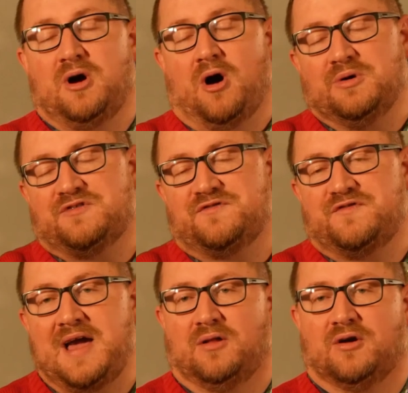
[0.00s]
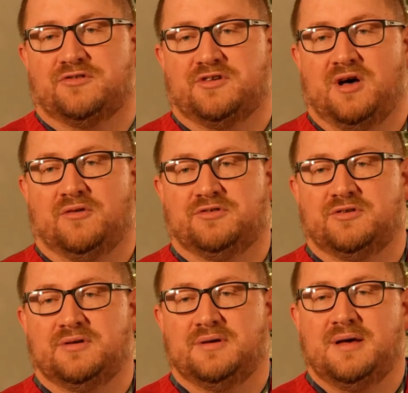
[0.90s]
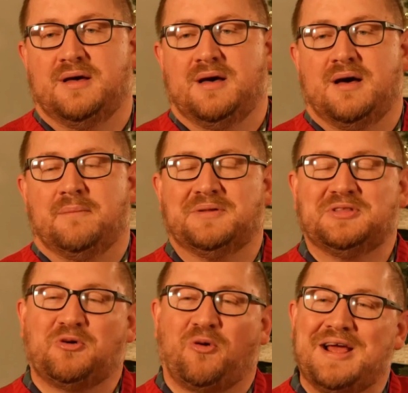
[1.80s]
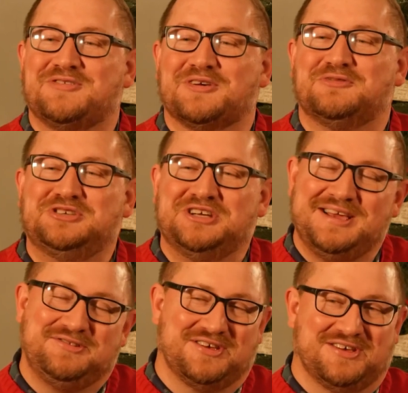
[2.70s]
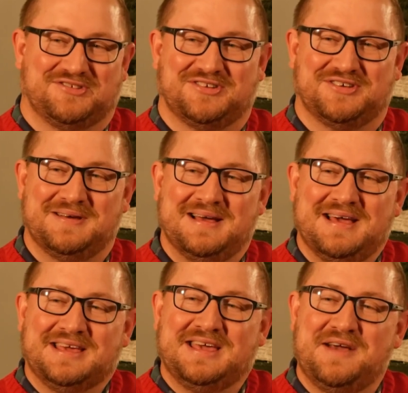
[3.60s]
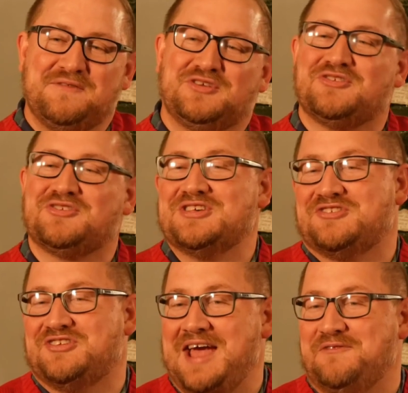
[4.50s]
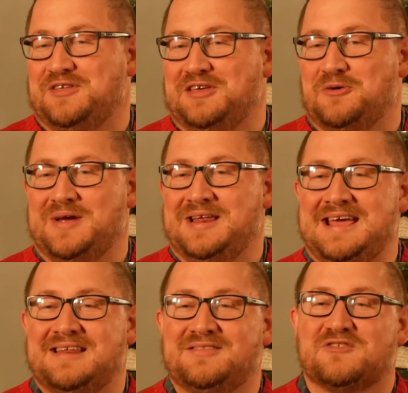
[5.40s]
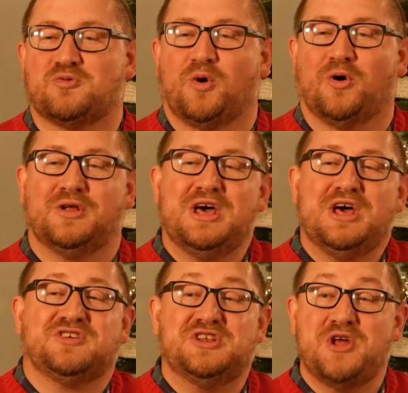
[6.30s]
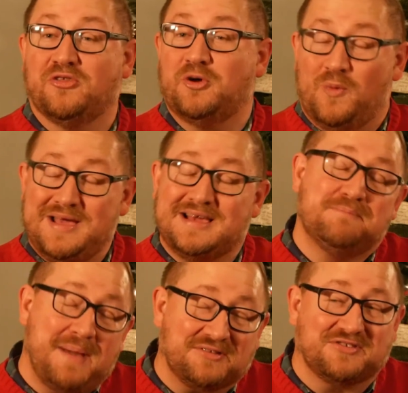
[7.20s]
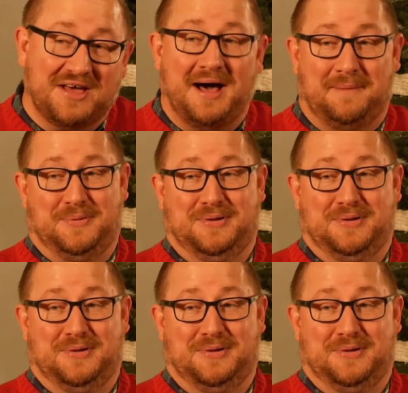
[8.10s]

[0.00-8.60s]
always fail ourselves. But the grace of Jesus gives us the safety that we need in this world to know that we can mess up